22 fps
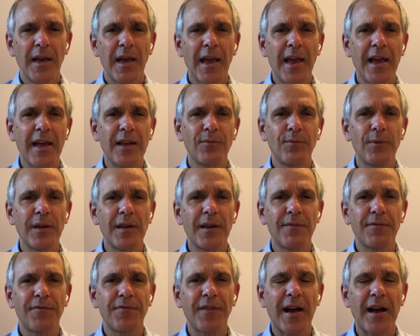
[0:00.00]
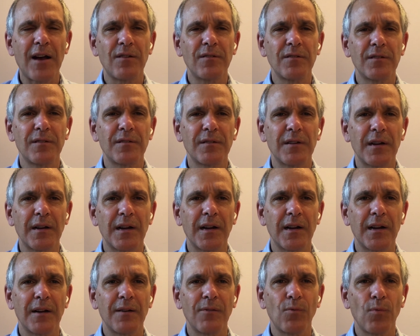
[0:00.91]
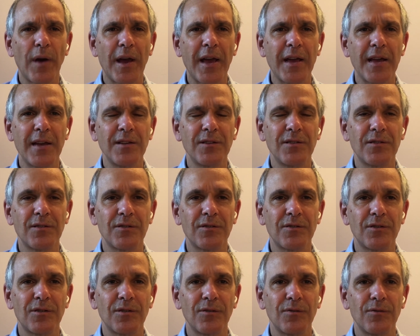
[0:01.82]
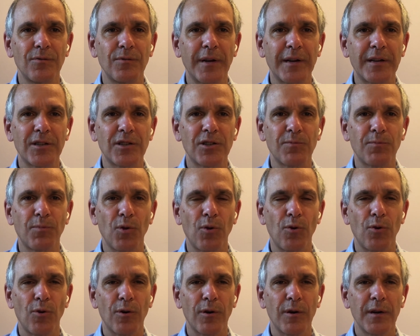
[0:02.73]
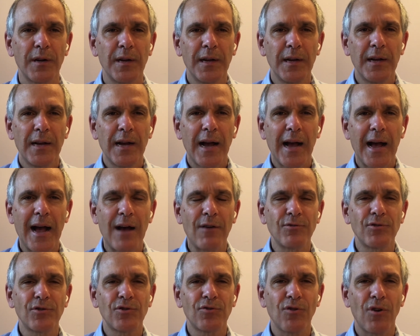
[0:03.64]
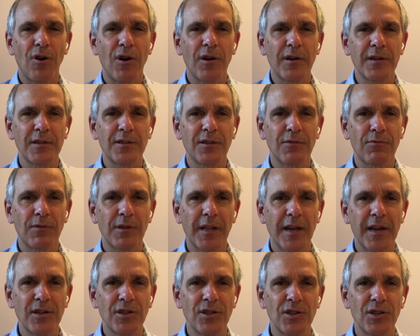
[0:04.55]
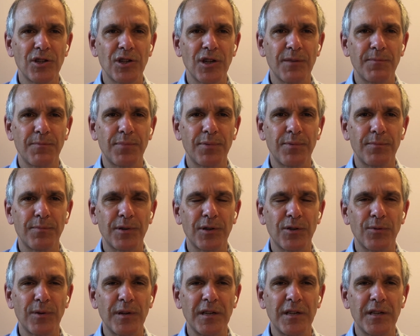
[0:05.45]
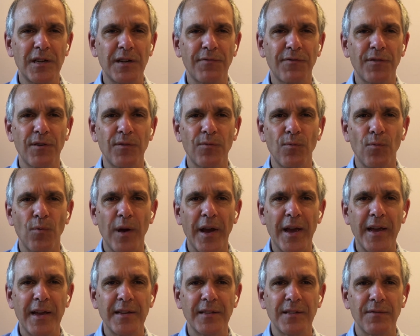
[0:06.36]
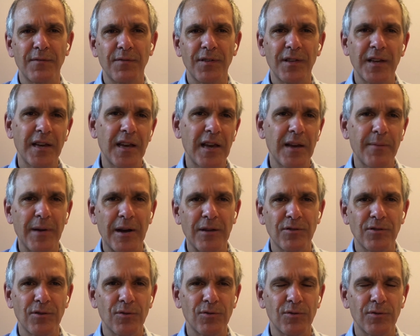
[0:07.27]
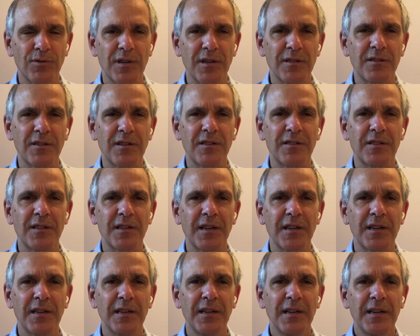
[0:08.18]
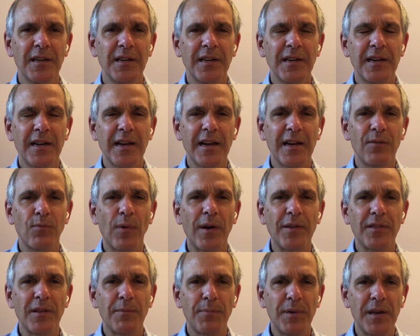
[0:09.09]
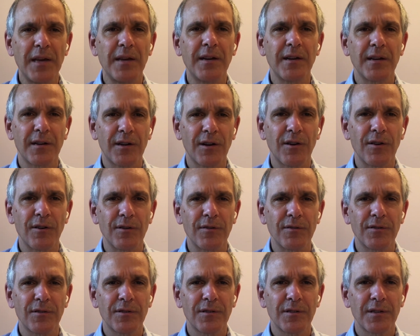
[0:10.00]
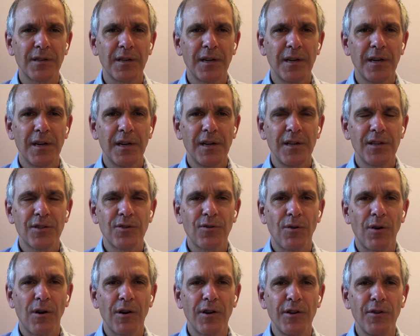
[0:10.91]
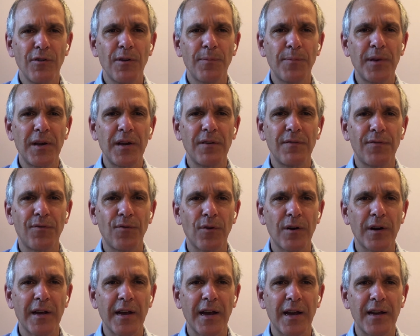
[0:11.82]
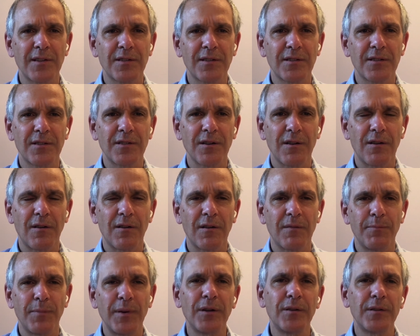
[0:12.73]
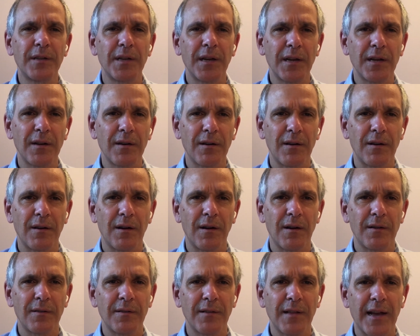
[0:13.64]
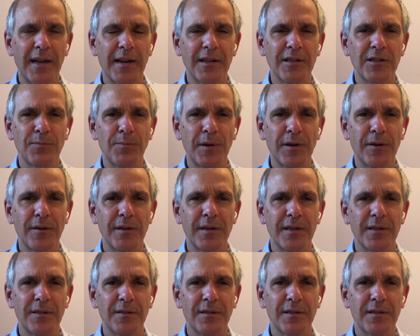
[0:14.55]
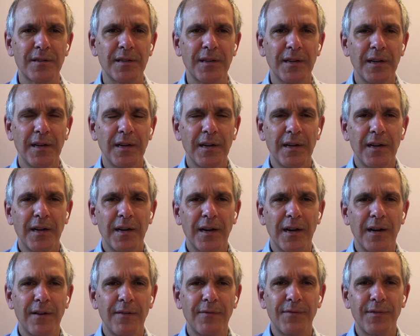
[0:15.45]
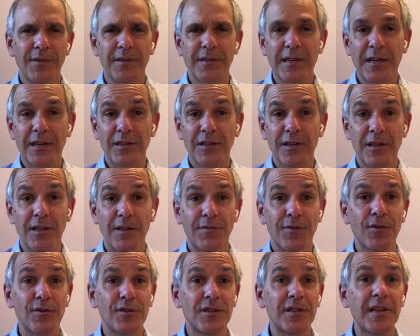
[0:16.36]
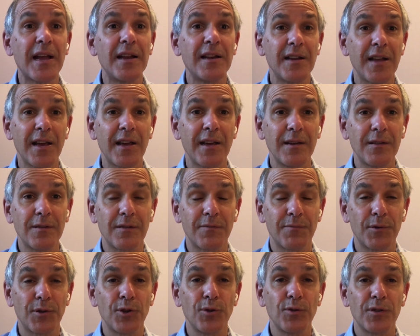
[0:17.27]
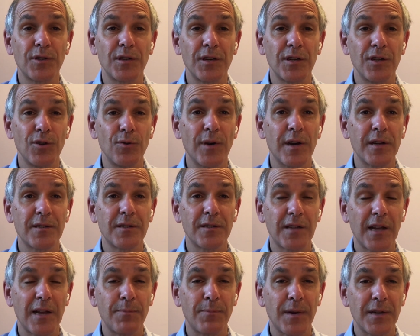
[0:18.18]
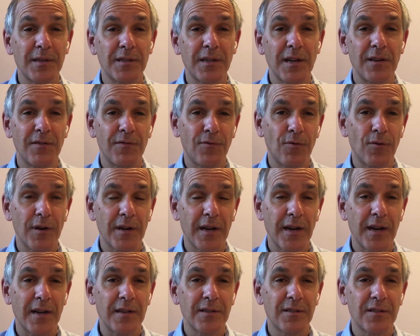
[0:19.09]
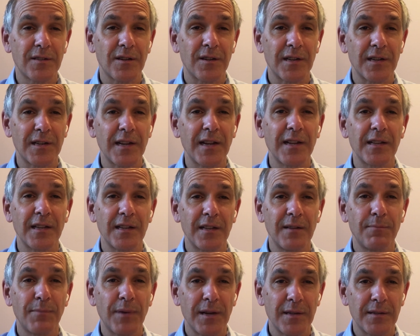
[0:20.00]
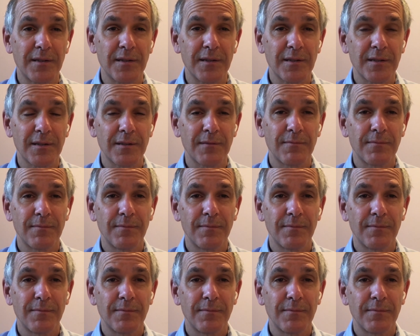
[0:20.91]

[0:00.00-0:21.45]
And we have found ways to explore how strong is the relationship between different ways of thinking about social distancing and when the peak occurs. So our European forecasts are building on that experience of essentially the first 10 days of producing US state-by-state forecasts on a daily basis.